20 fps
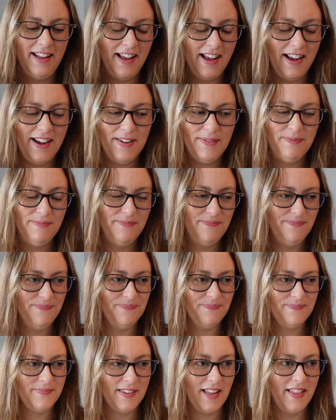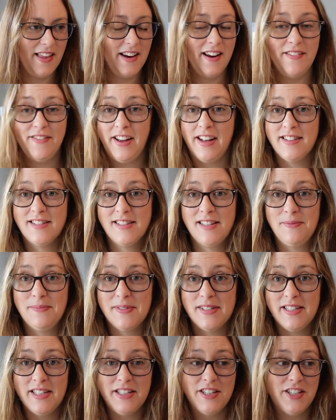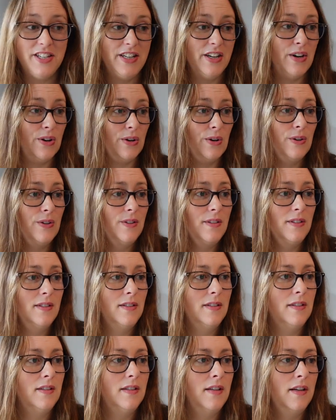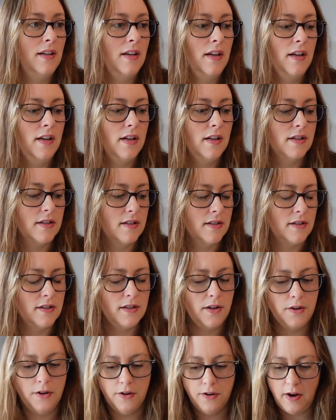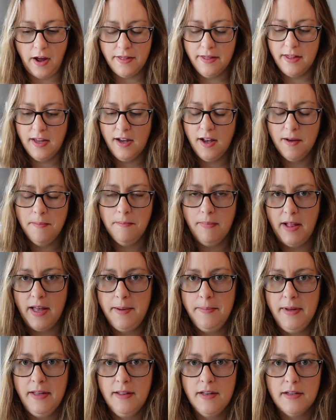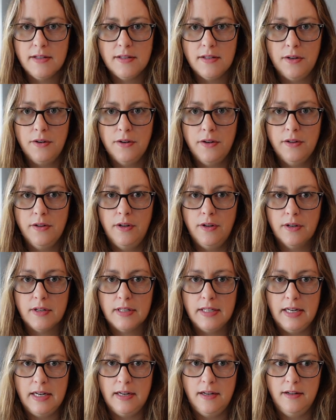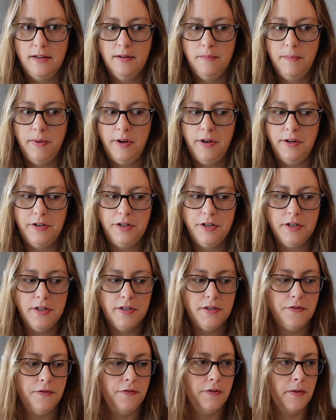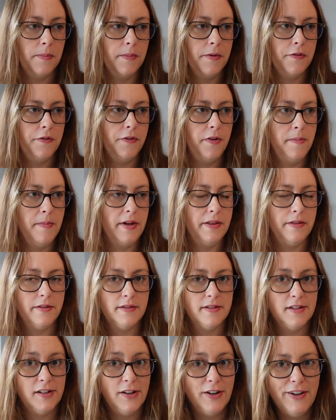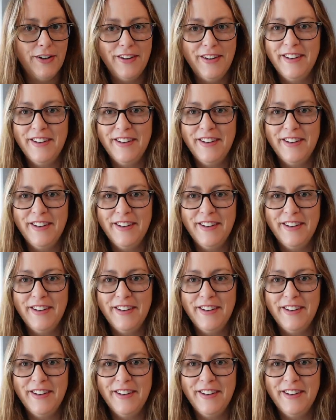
Then I've had some stitchy haul. So I think I'm blaming this on a lockdown purchase from a few months ago.